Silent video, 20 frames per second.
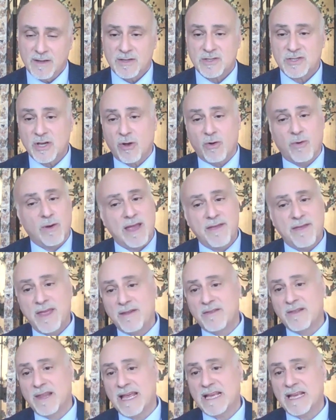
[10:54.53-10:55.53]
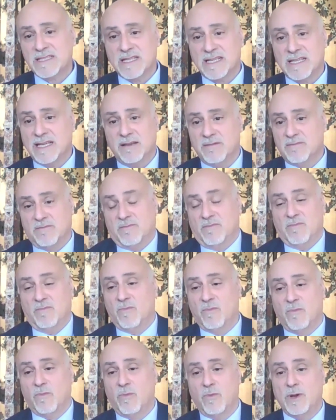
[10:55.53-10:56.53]
So, and then lastly,
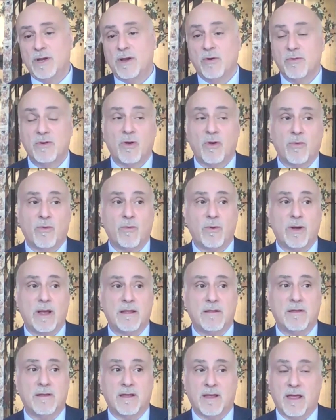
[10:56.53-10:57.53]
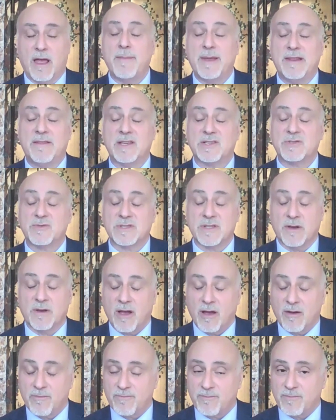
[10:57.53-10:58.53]
we don't know. This was a
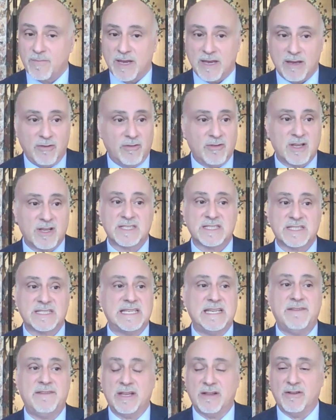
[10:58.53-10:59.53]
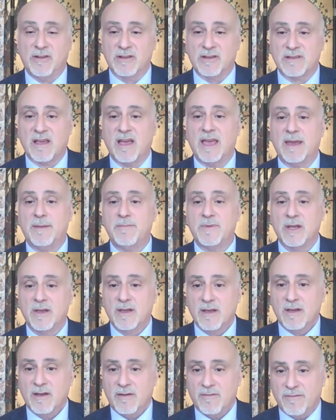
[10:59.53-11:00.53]
ill-conceived, ill-timed
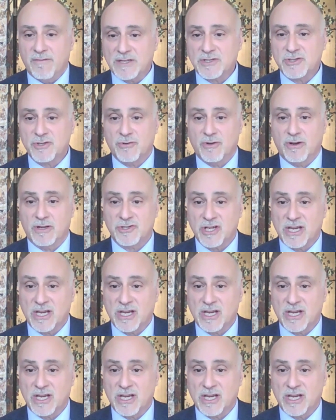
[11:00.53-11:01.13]
venture on